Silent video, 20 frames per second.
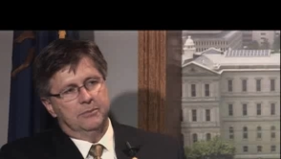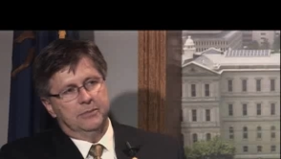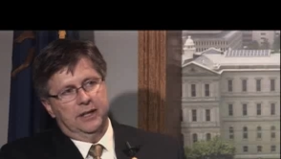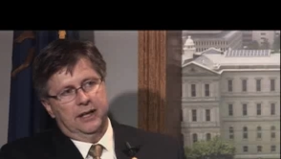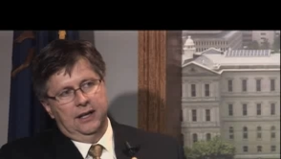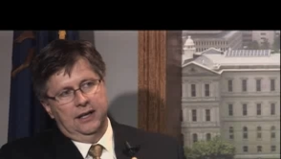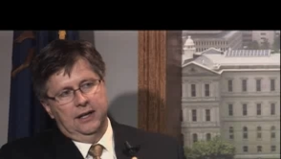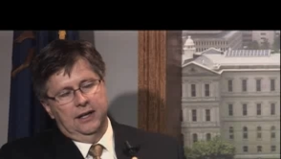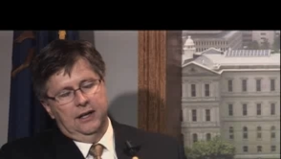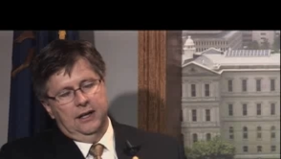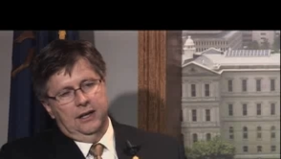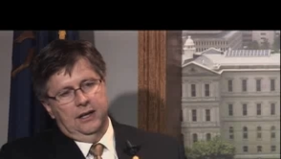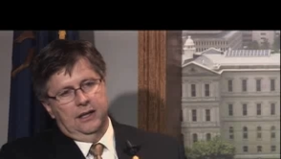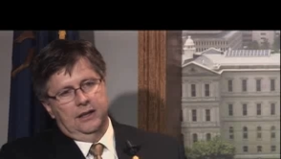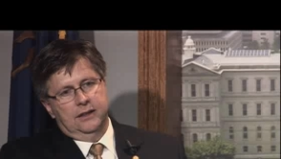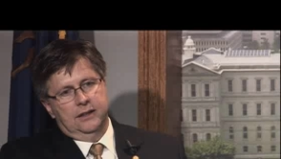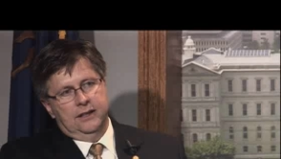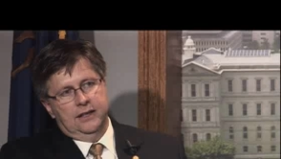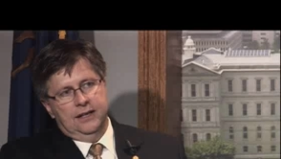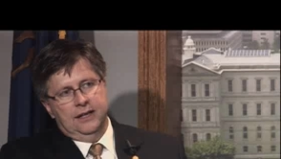But
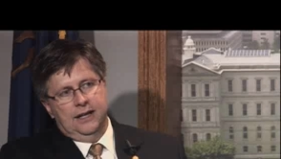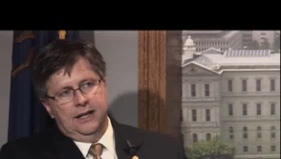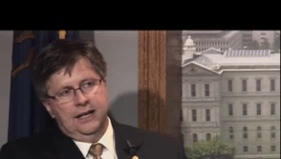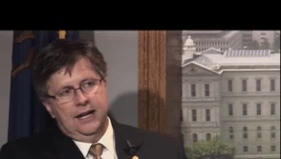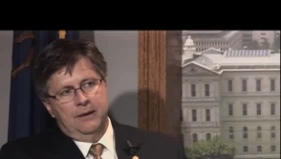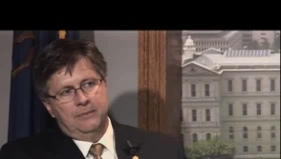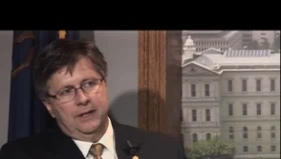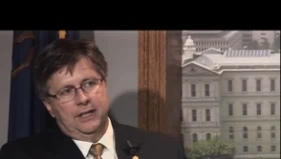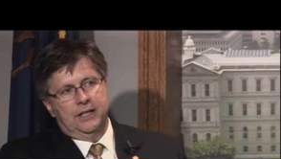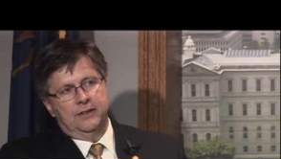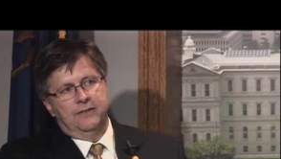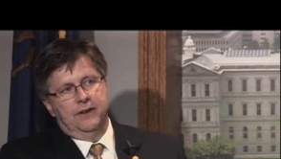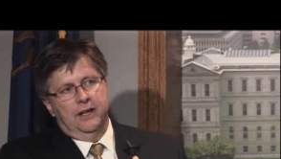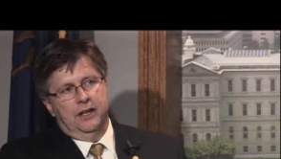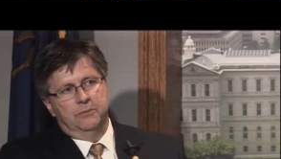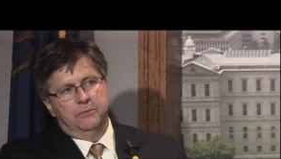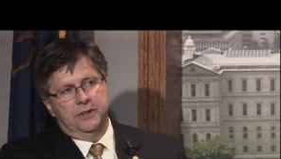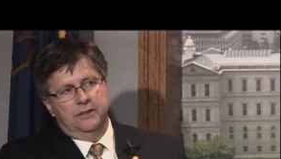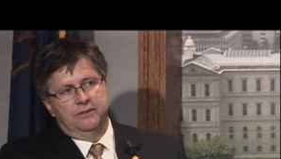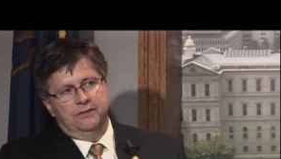the Economic
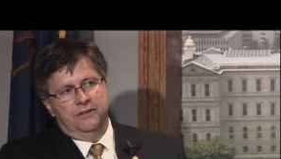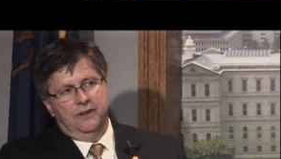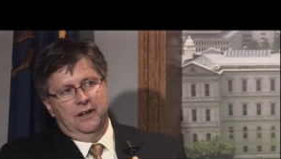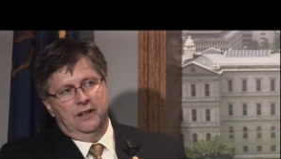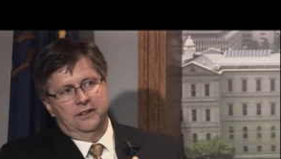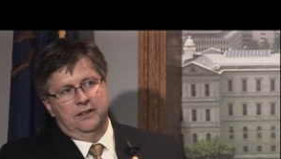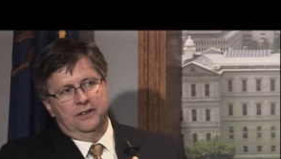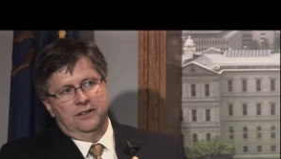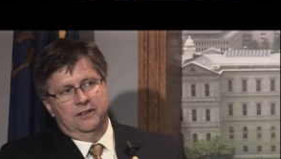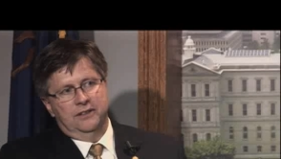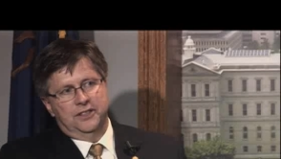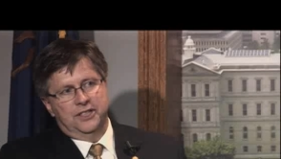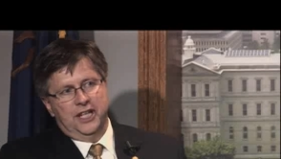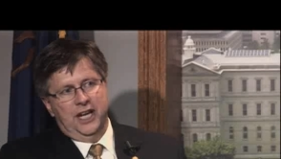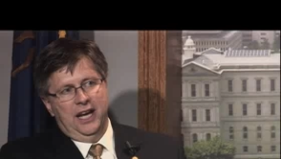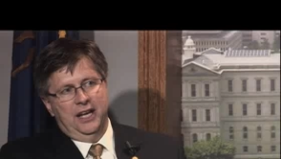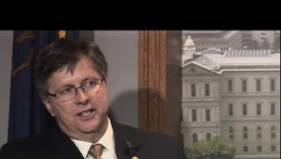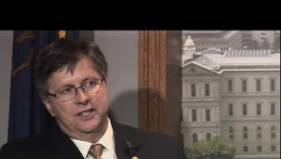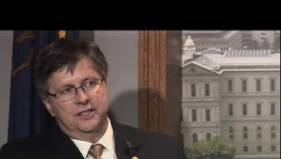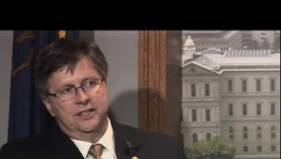Development Fund
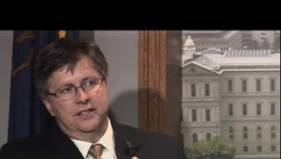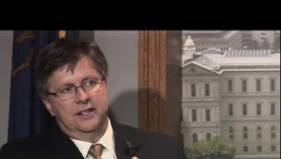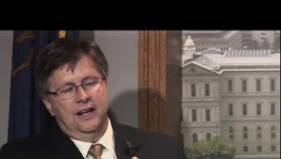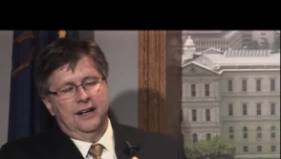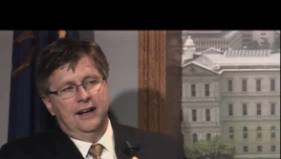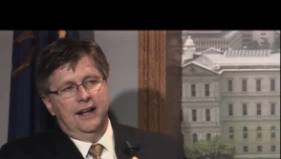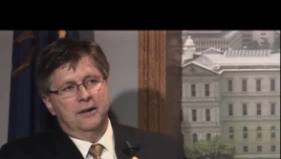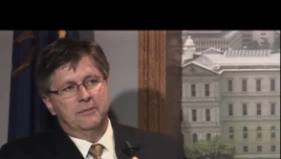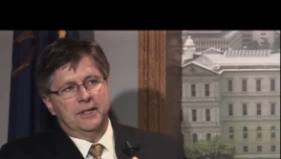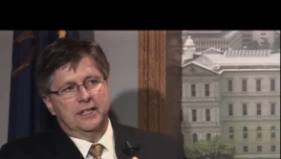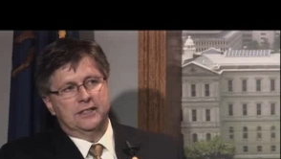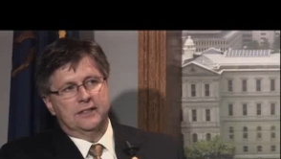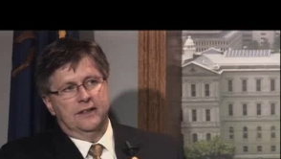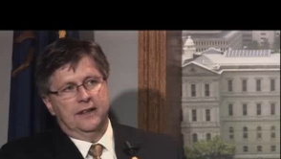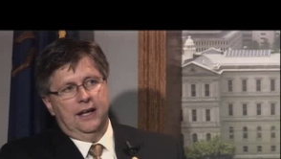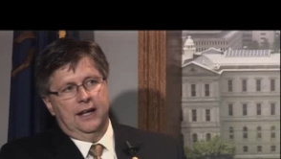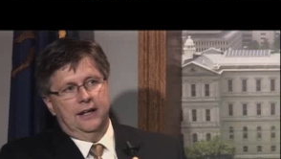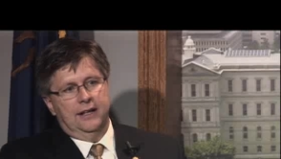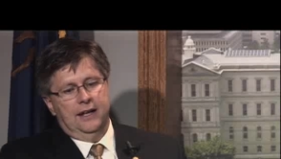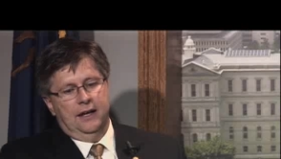changed the dynamics of
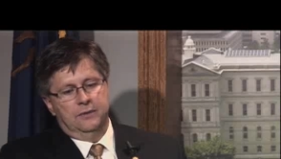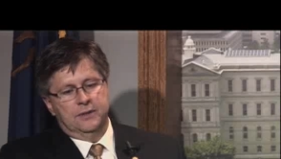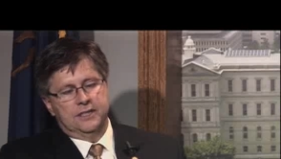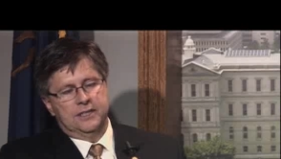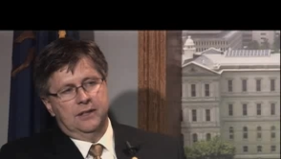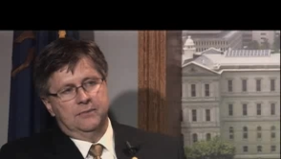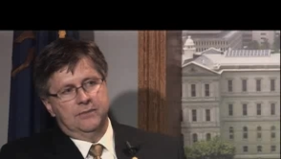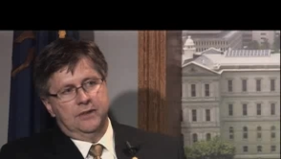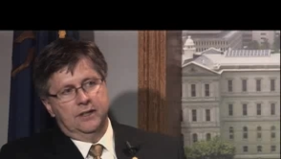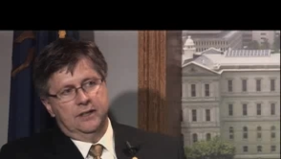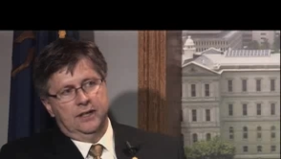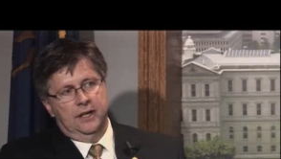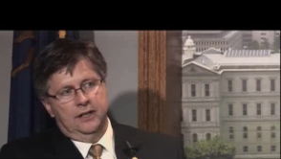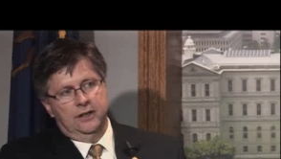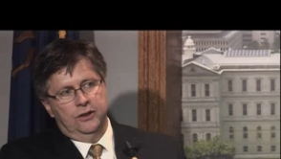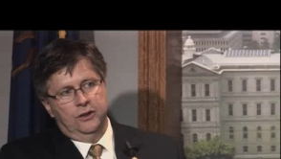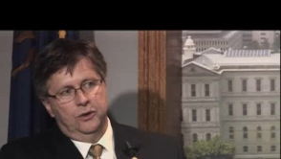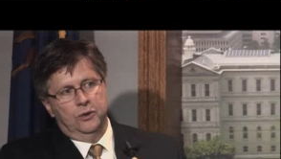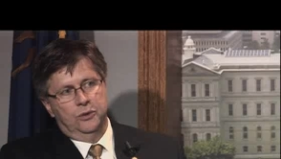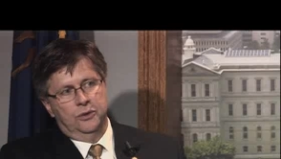that, and that was something that
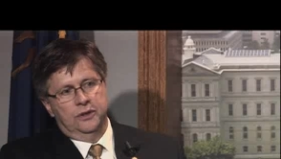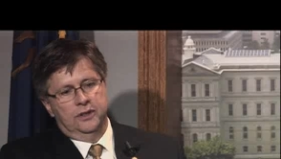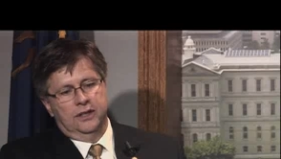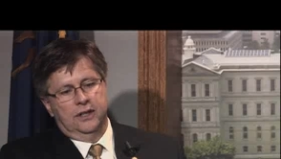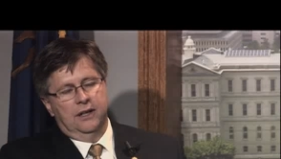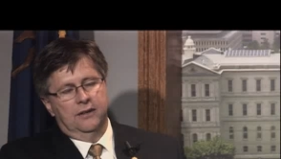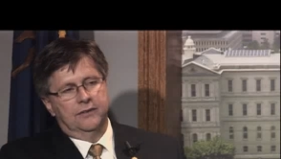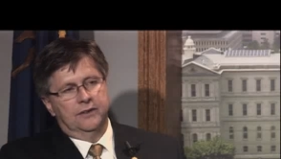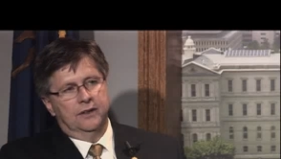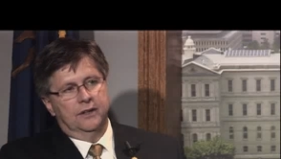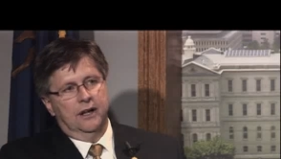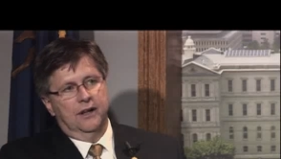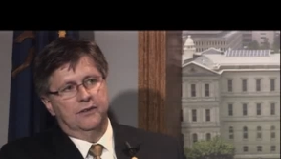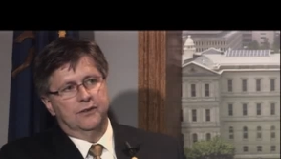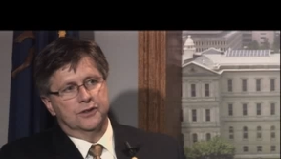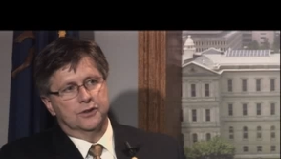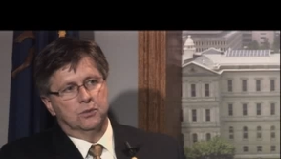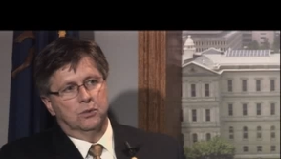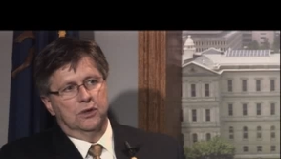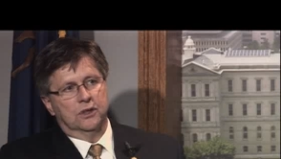you and the governor and
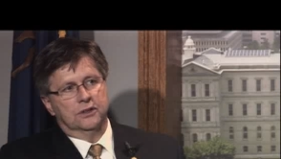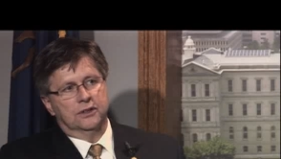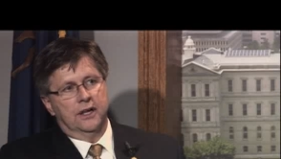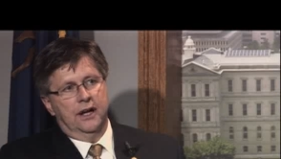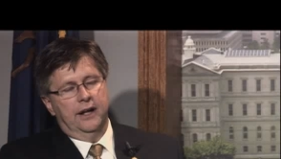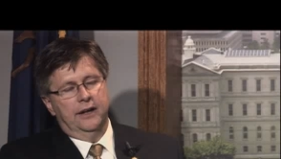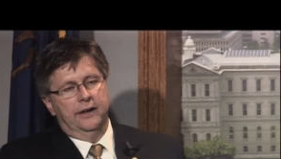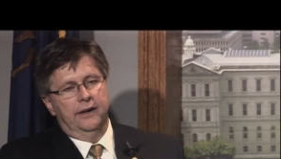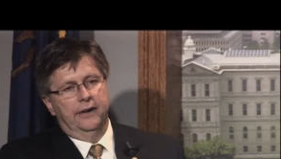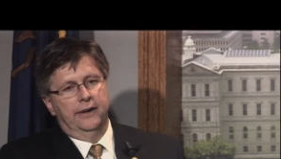others worked on.